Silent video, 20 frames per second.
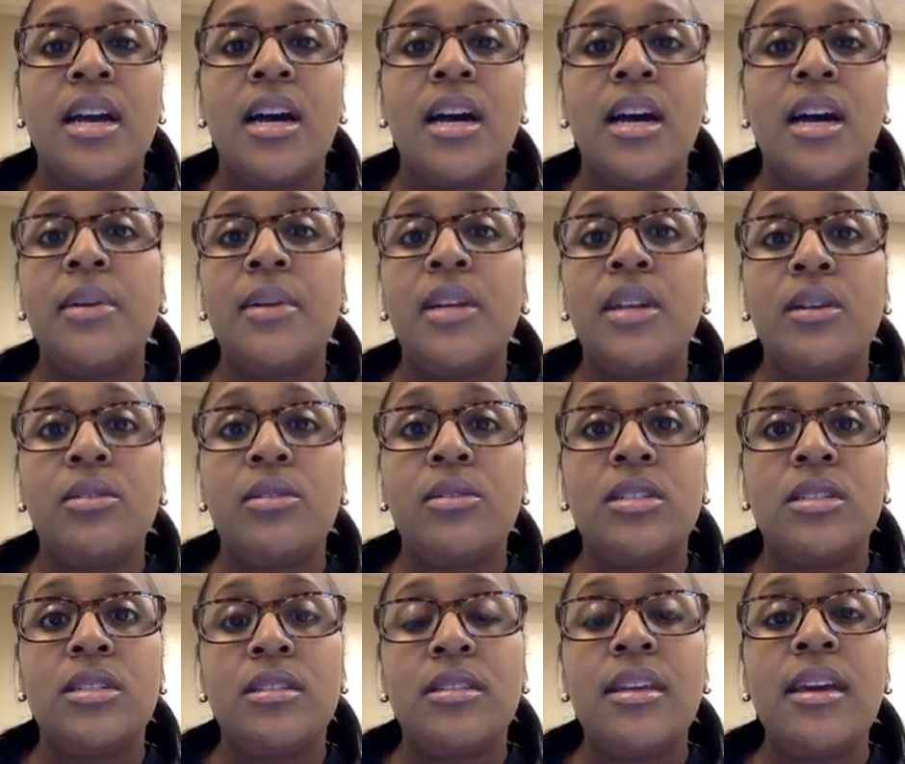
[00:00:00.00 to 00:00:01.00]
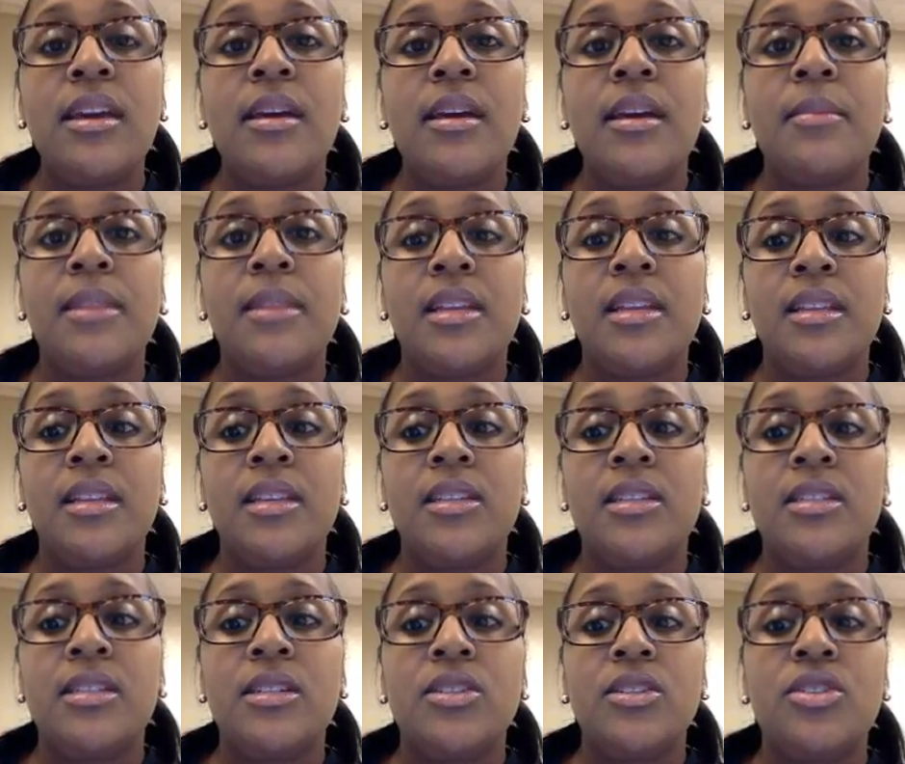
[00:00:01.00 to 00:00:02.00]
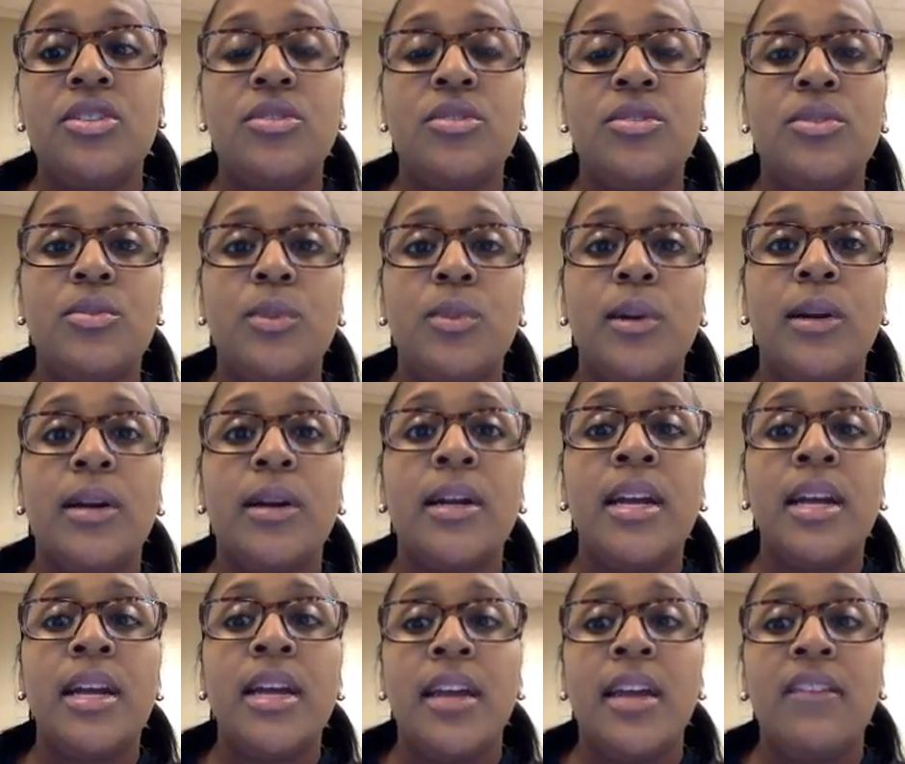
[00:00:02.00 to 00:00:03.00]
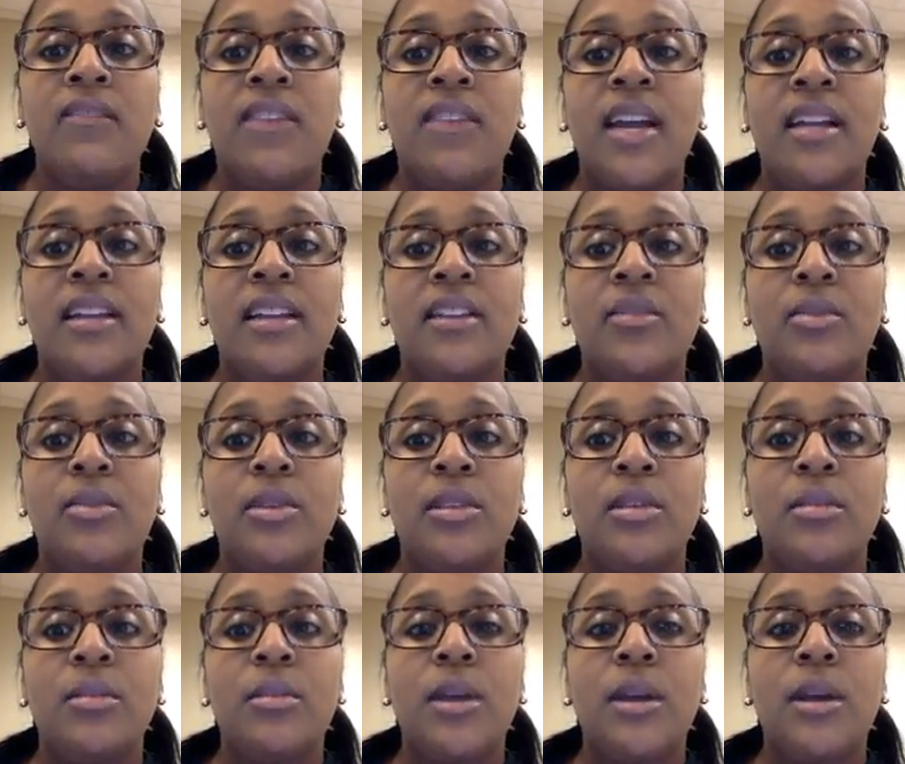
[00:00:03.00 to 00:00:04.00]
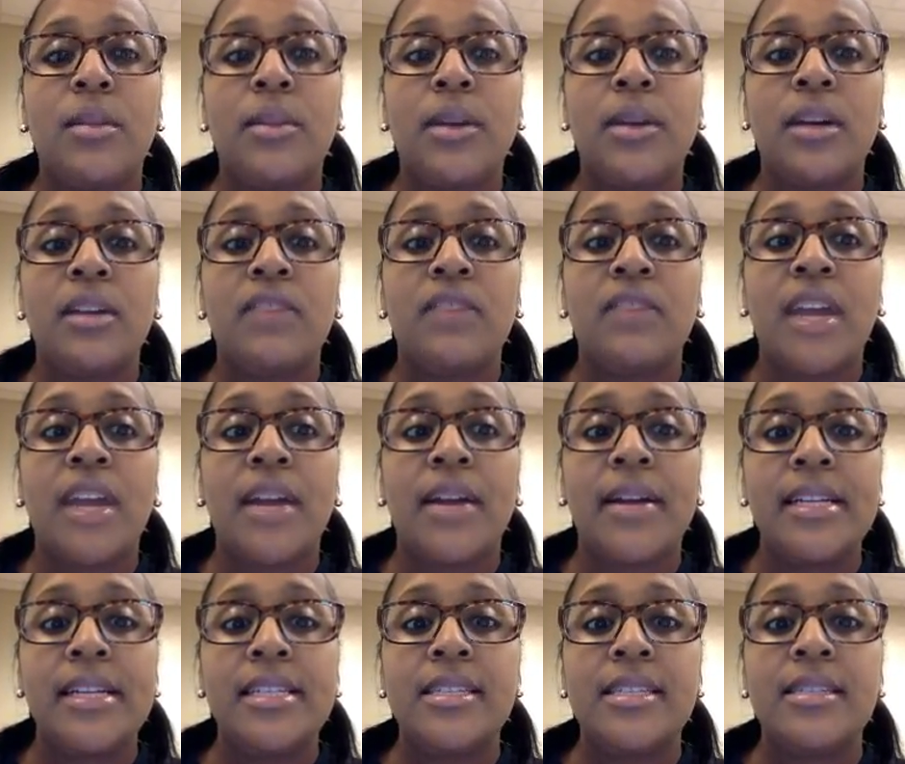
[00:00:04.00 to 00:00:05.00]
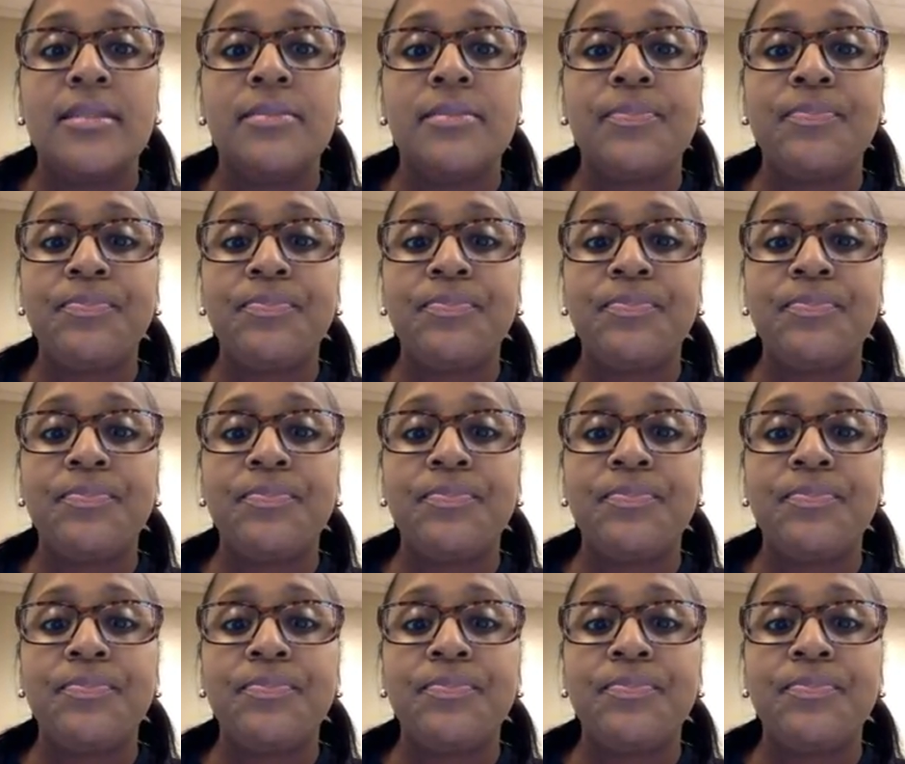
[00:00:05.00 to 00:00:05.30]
unbeknownst to them that these tissues were infected with the Marburg virus.